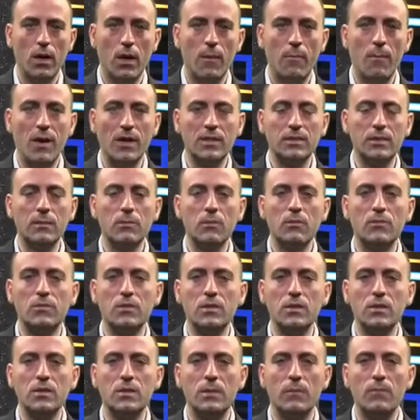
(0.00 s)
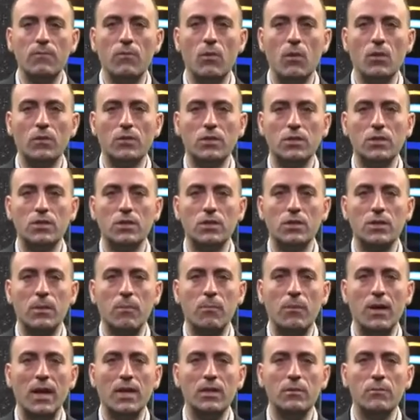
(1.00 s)
A maximum system voltage is
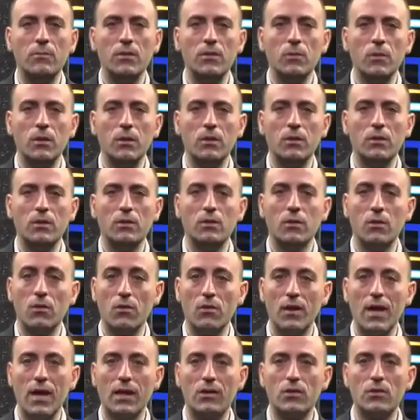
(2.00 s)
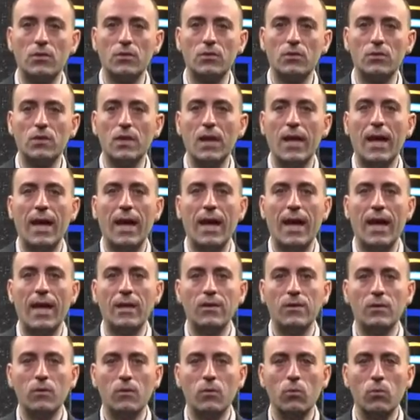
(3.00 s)
applied between the connectors
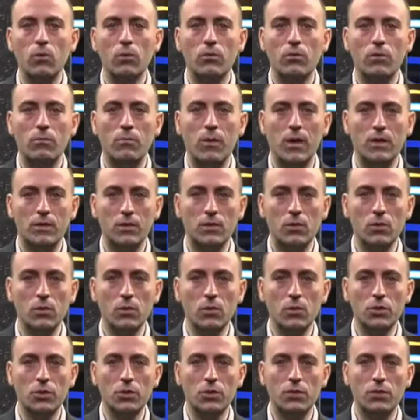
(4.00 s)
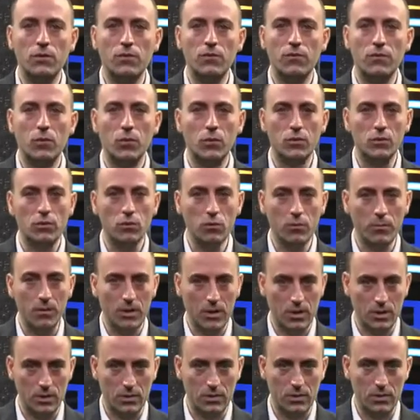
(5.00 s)
and the water bath solution for 2
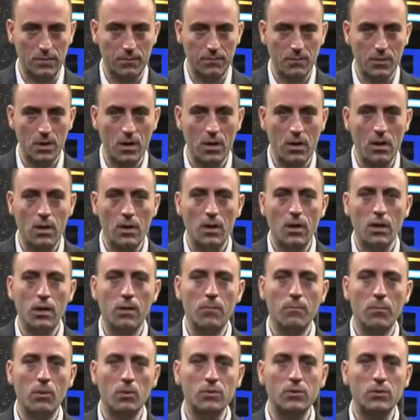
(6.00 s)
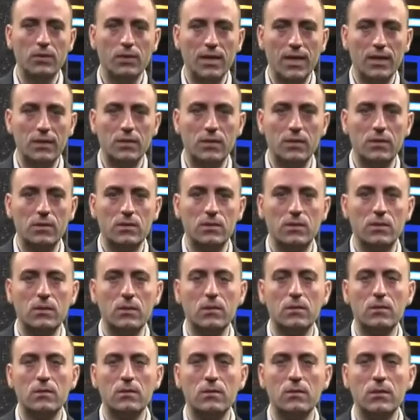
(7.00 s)
minutes. In both tests,
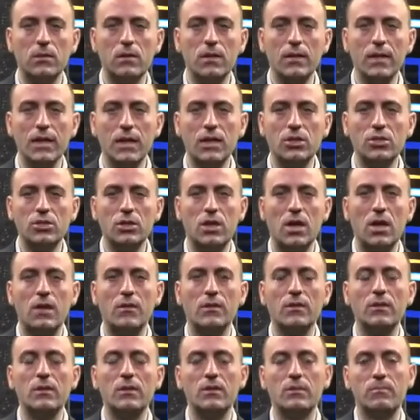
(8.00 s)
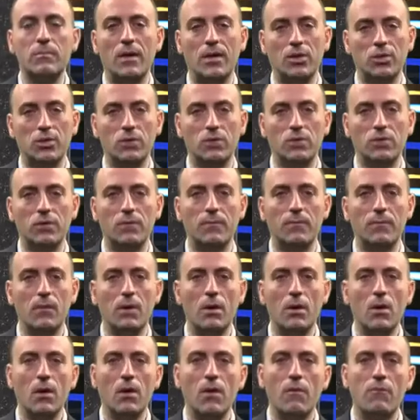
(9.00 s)
the leakage current is measured.
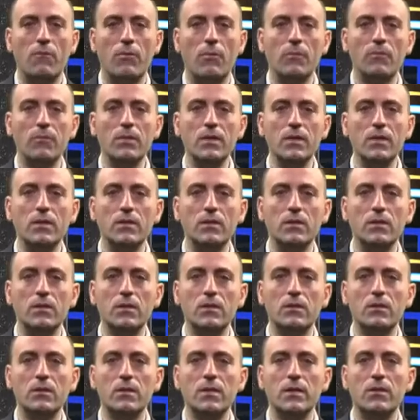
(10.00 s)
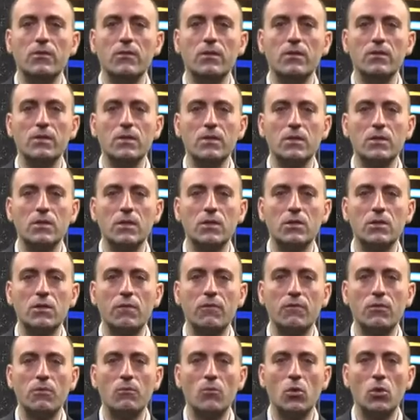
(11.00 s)
From this, the resistance
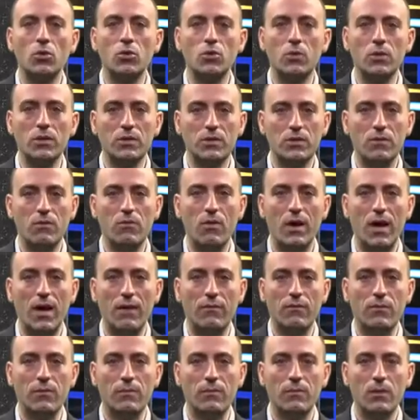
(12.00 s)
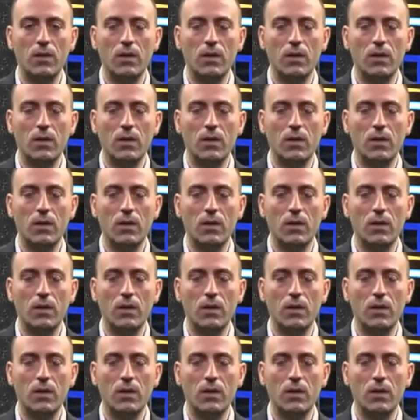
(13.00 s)
of the module is derived.